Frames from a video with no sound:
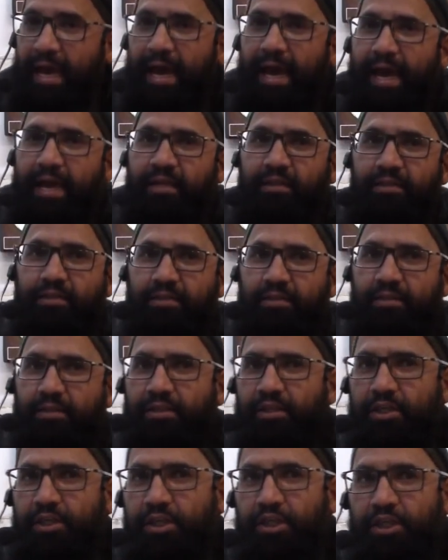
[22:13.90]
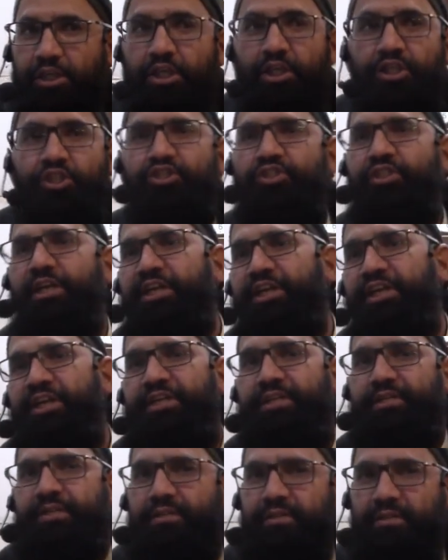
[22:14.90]
and he
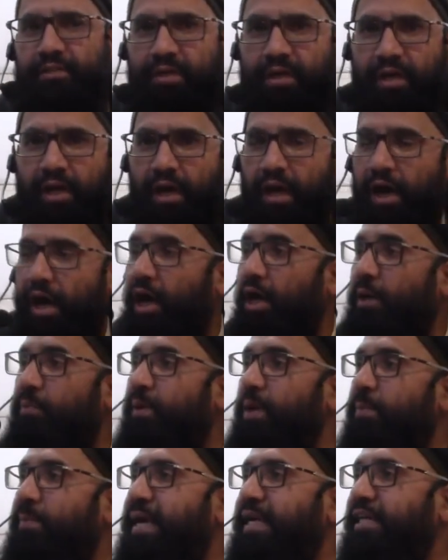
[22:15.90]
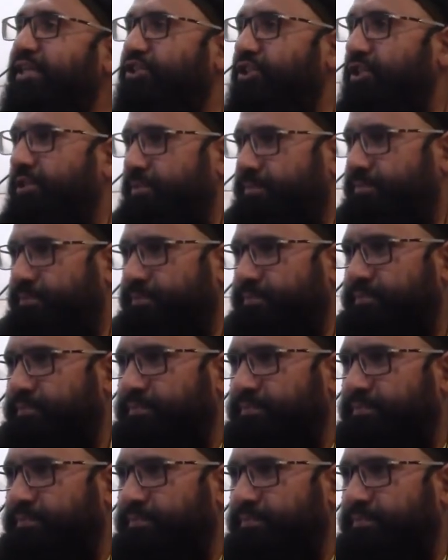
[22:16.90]
studied herbal medicine